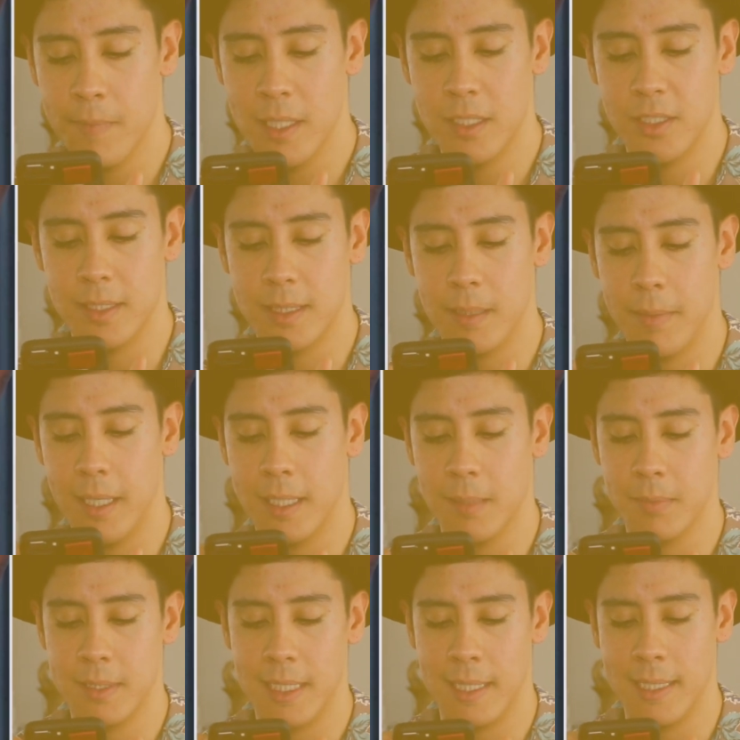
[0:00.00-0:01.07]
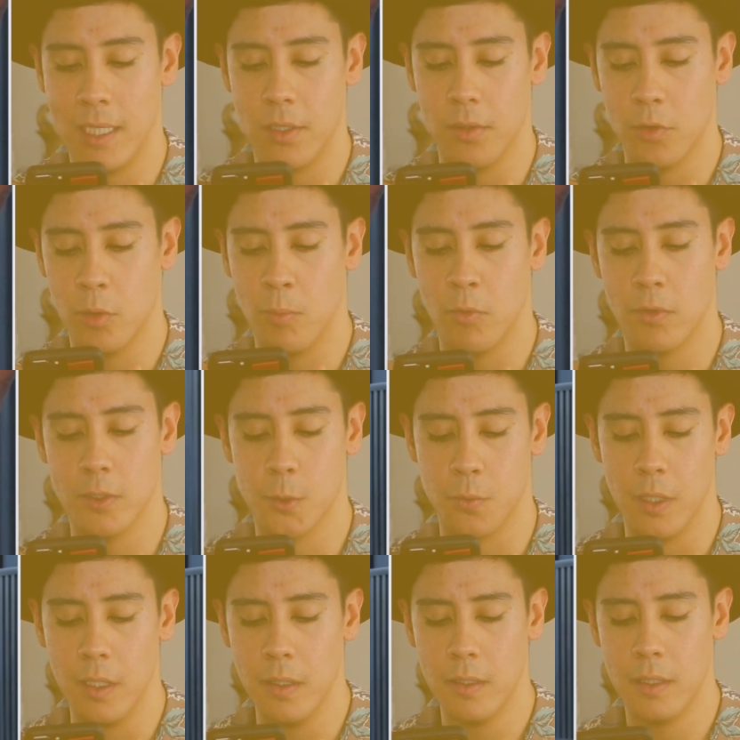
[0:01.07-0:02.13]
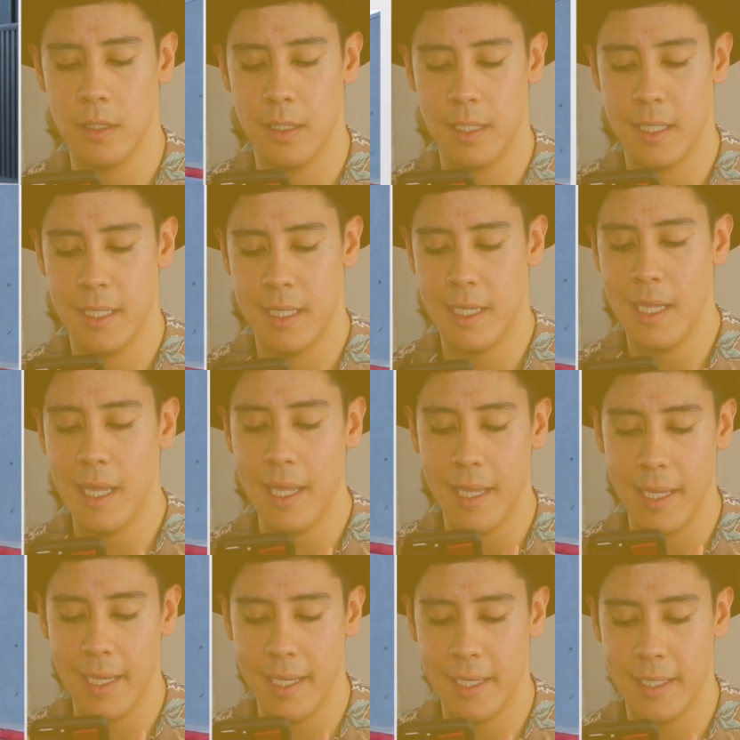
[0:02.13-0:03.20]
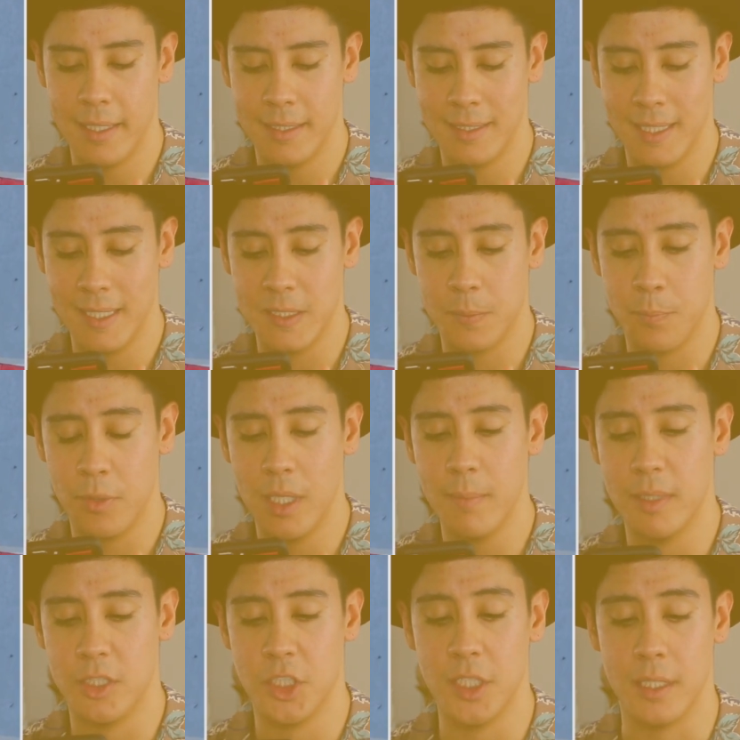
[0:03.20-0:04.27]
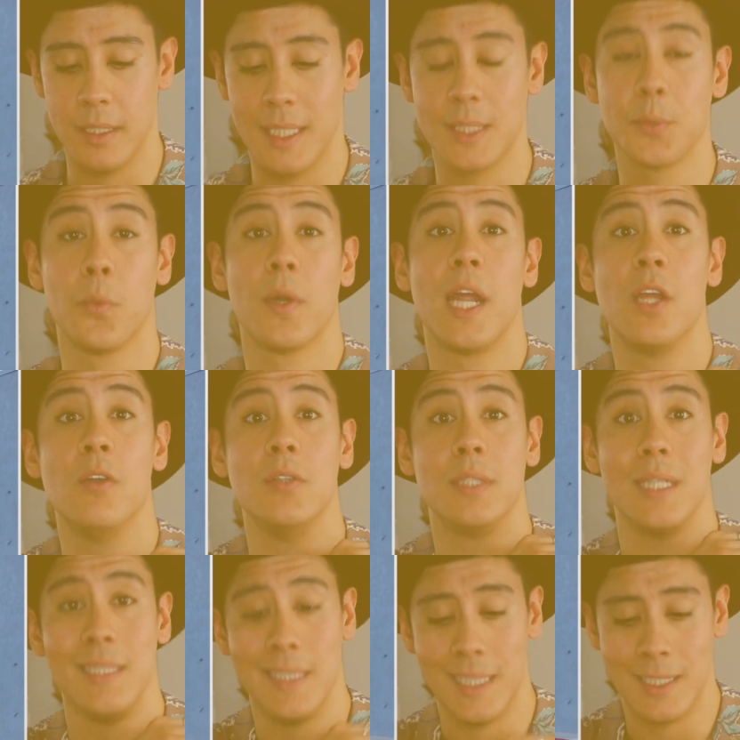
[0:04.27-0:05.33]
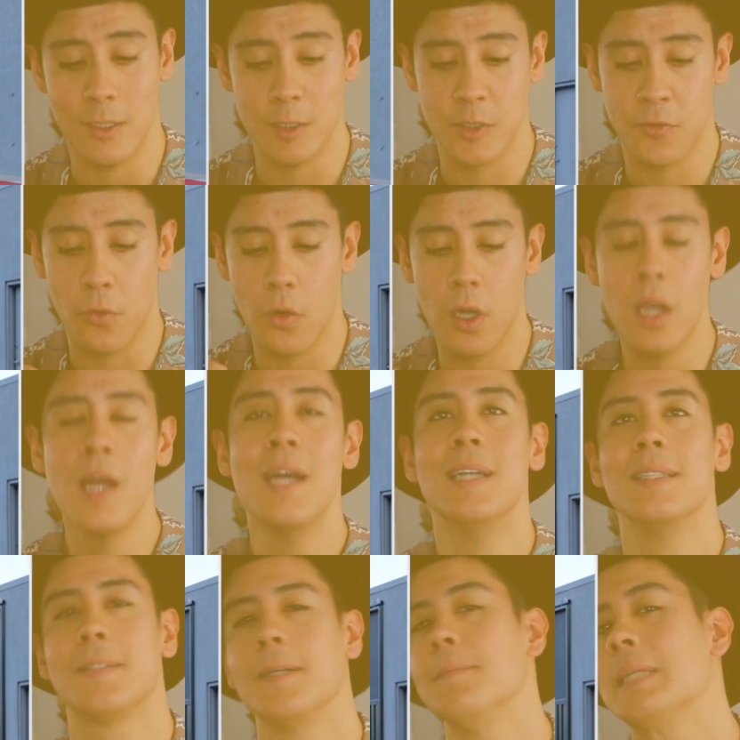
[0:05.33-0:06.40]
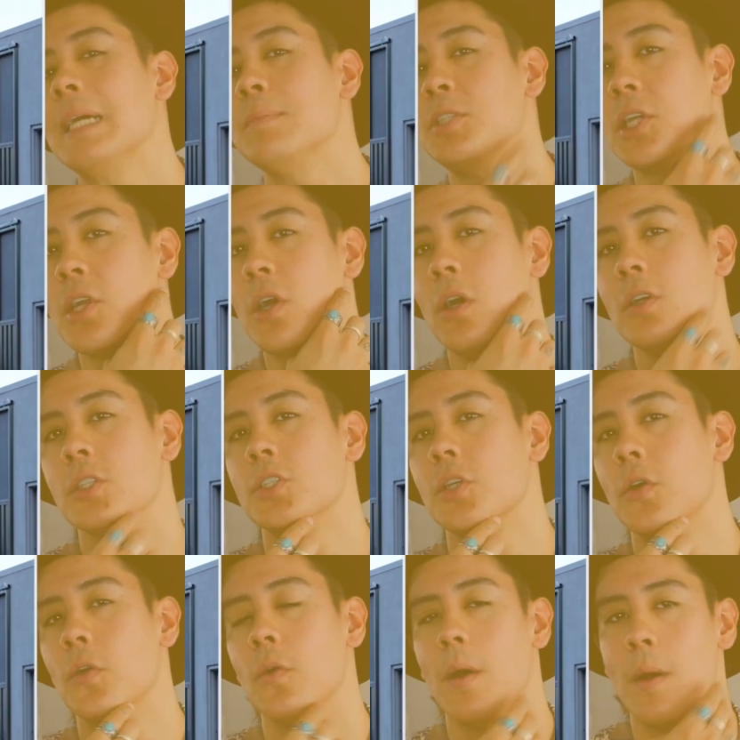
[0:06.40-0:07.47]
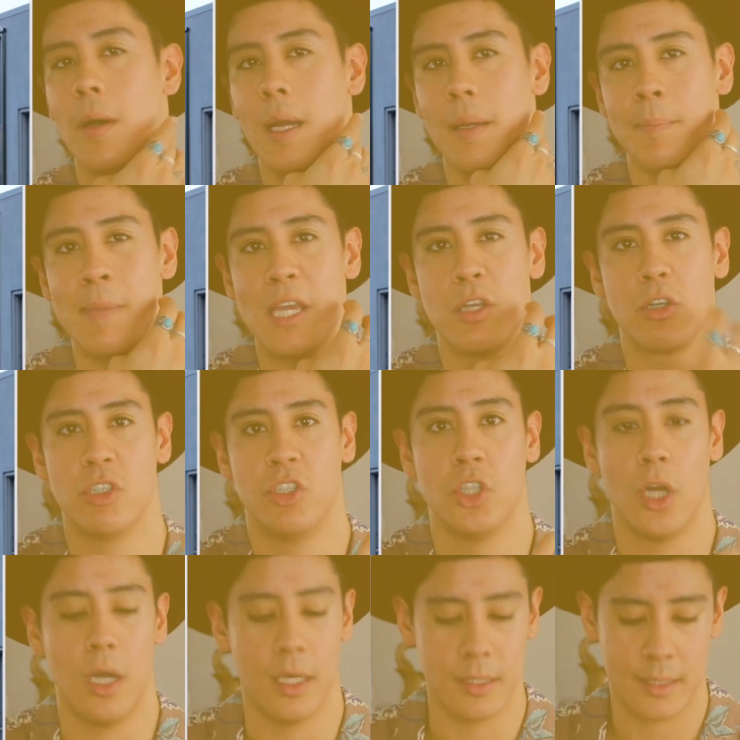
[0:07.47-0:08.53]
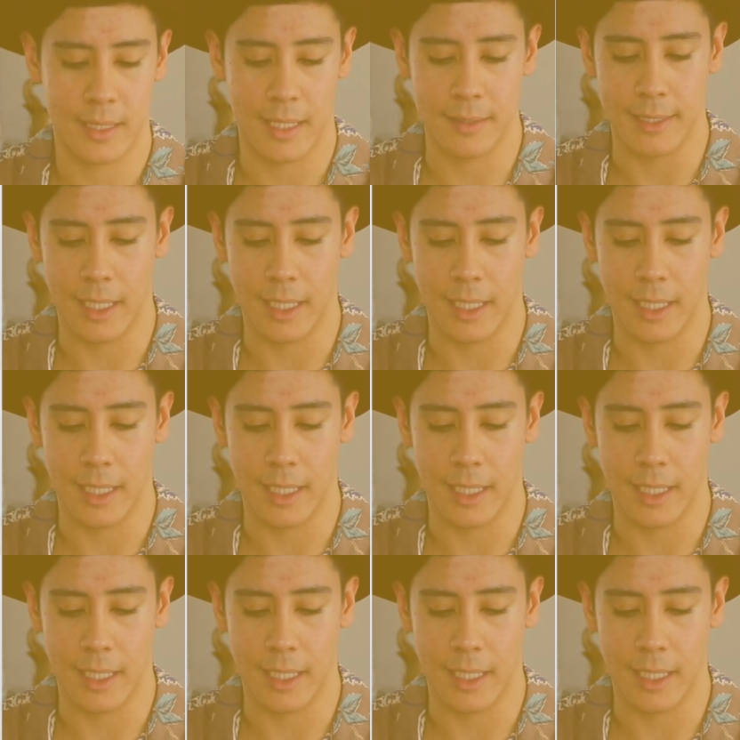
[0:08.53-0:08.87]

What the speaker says: just to make them stand out a little more as well. And that's pretty much it. That's what I use details for. Sometimes you can also make your jaw stand